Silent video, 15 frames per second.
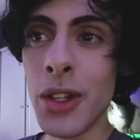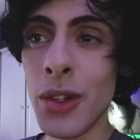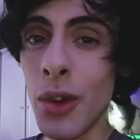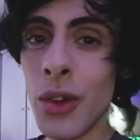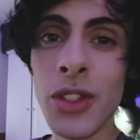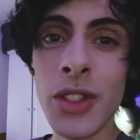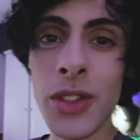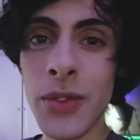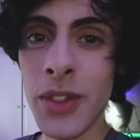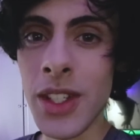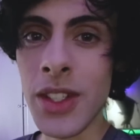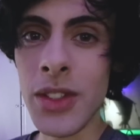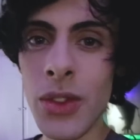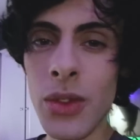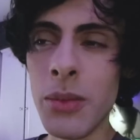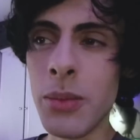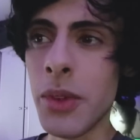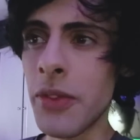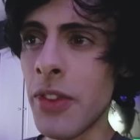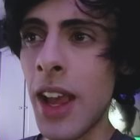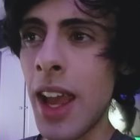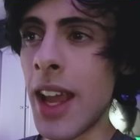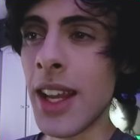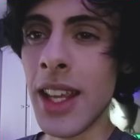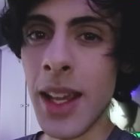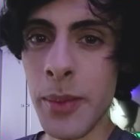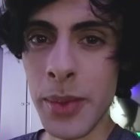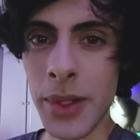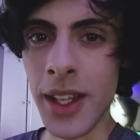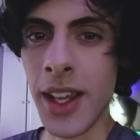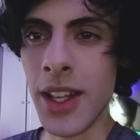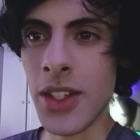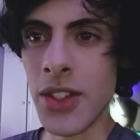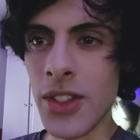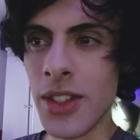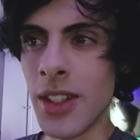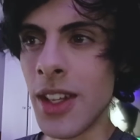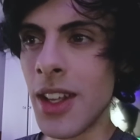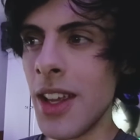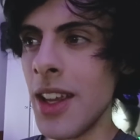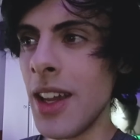not just for Discord, but for any application,